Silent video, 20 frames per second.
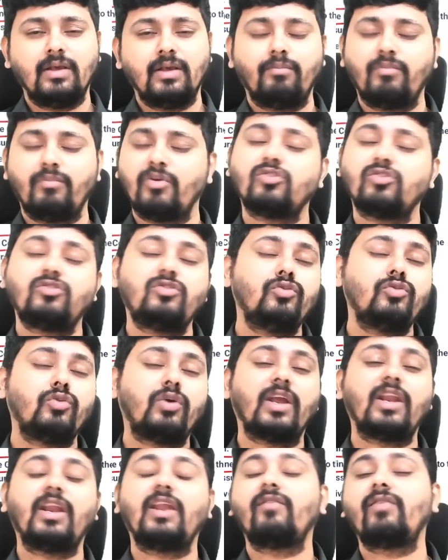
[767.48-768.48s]
because you
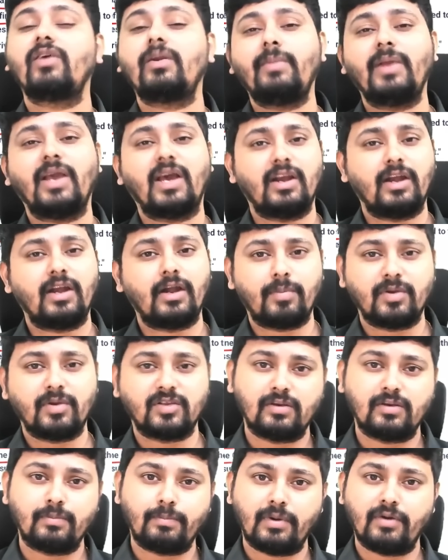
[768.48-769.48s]
can never be
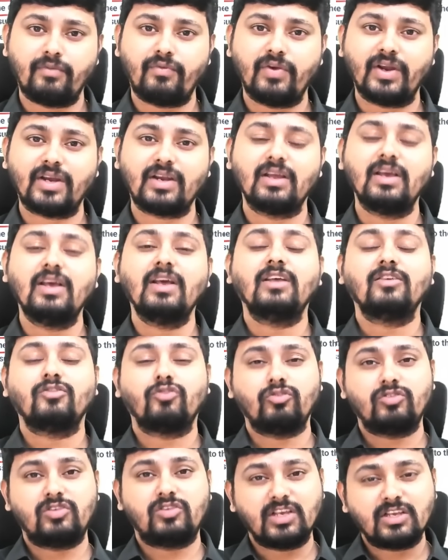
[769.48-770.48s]
100% perfect.
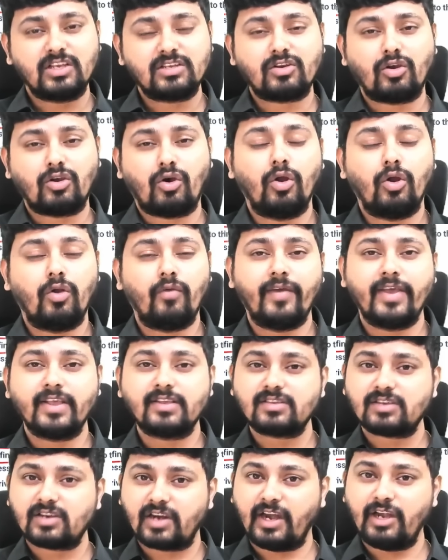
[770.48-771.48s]
So just
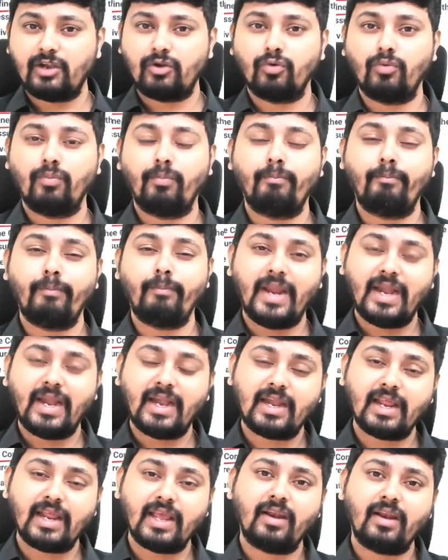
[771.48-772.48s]
always try to
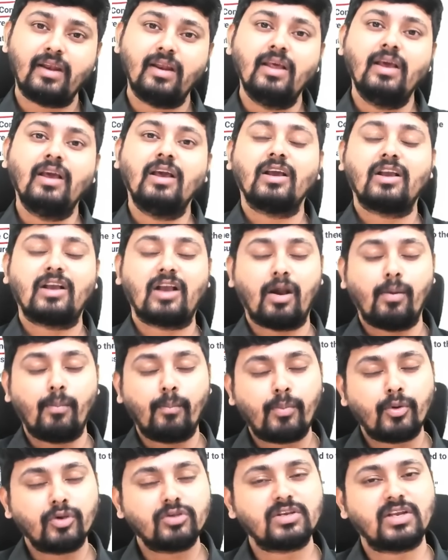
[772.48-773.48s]
maintain
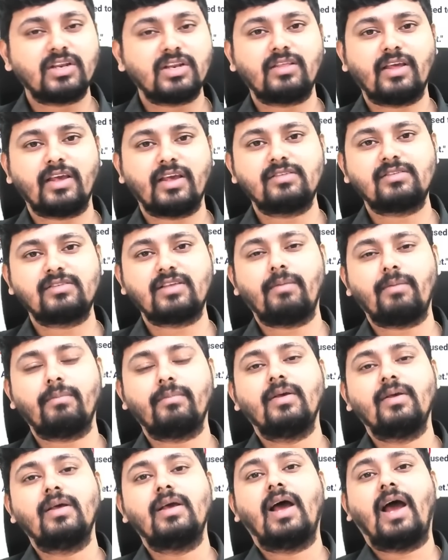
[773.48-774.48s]
composure in the exam
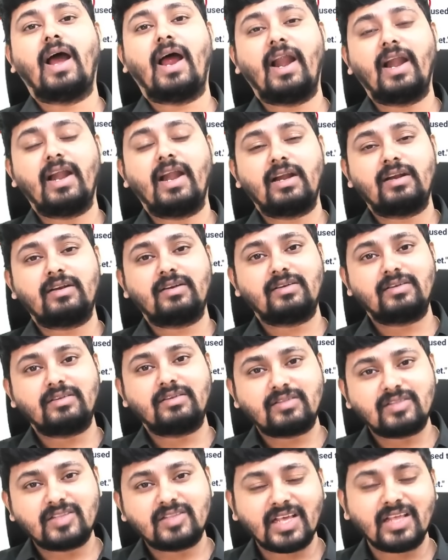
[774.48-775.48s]
and
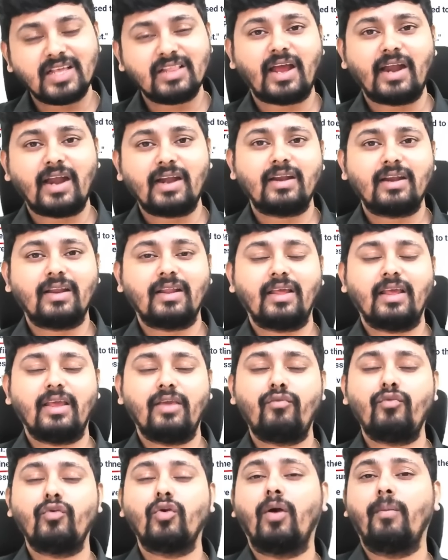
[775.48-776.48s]
see that
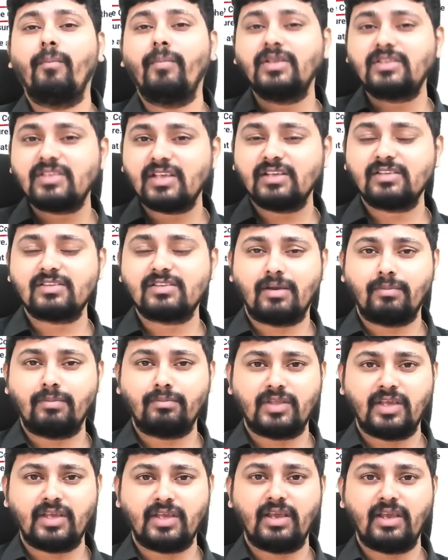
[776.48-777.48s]
if you are missing
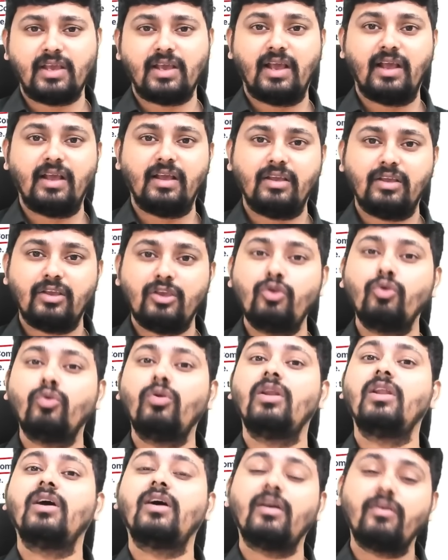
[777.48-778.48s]
something, you
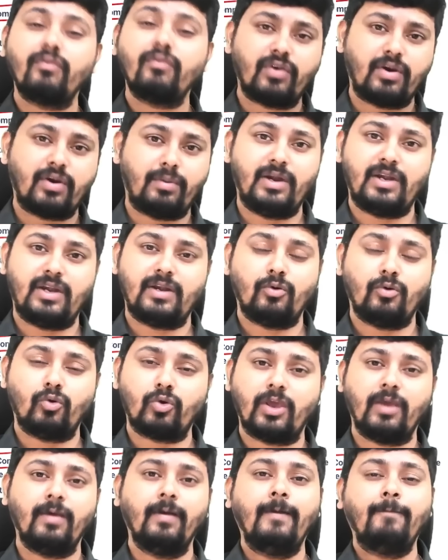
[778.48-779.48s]
learn from it.
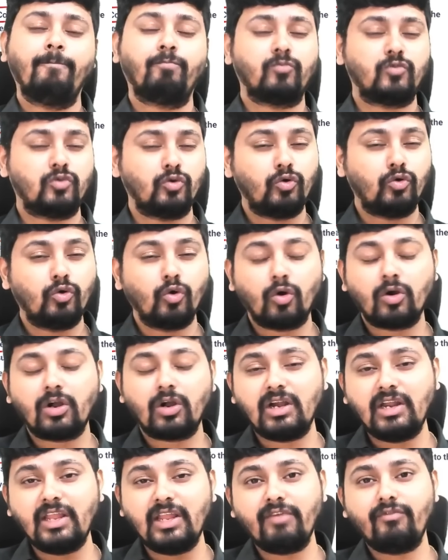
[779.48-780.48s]
Okay, so don't
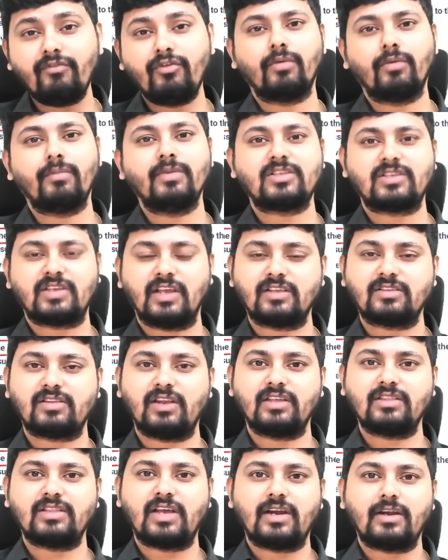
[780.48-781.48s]
leave your mistakes
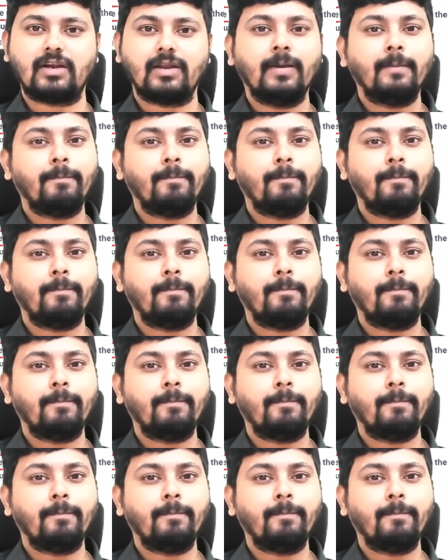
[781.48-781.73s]
like that.